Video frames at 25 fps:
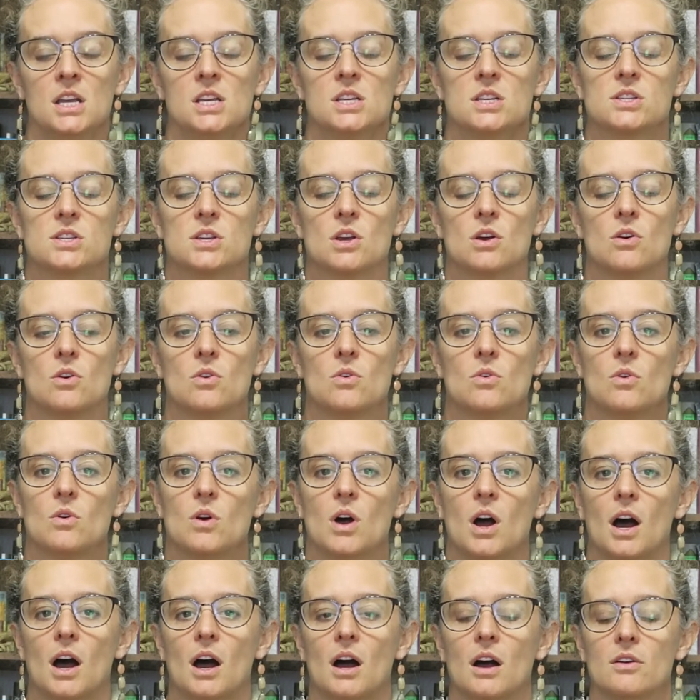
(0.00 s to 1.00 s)
So
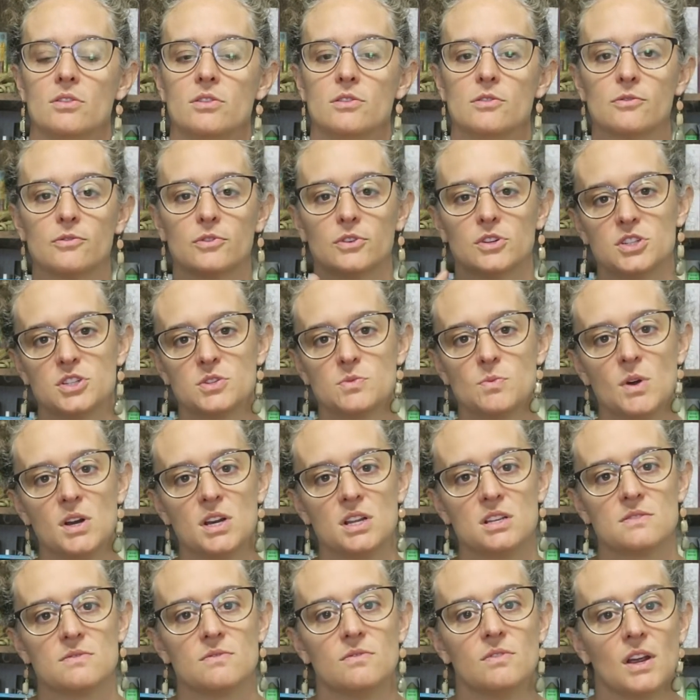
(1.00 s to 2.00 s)
the first one
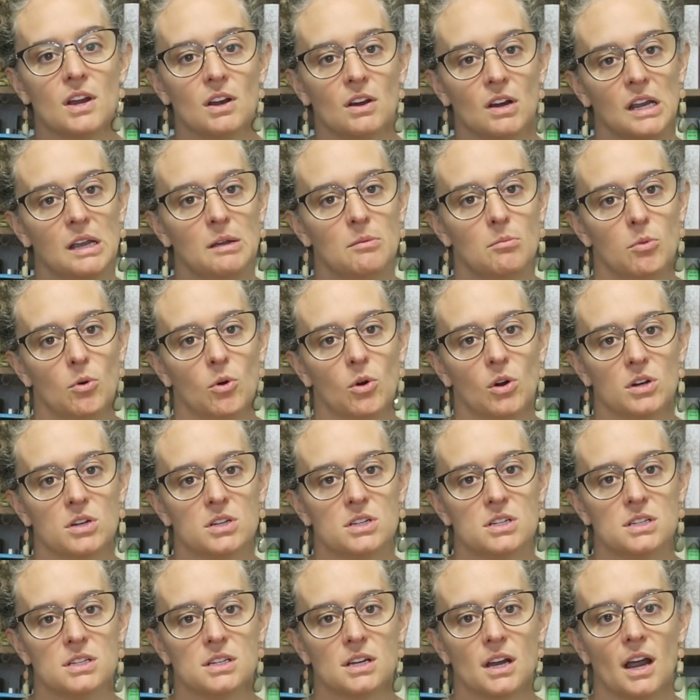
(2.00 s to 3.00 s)
is very
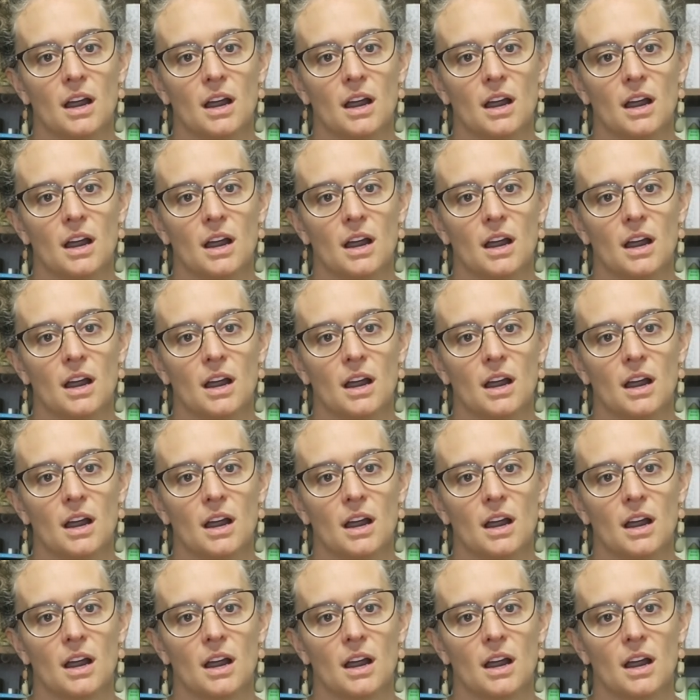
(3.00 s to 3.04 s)
important.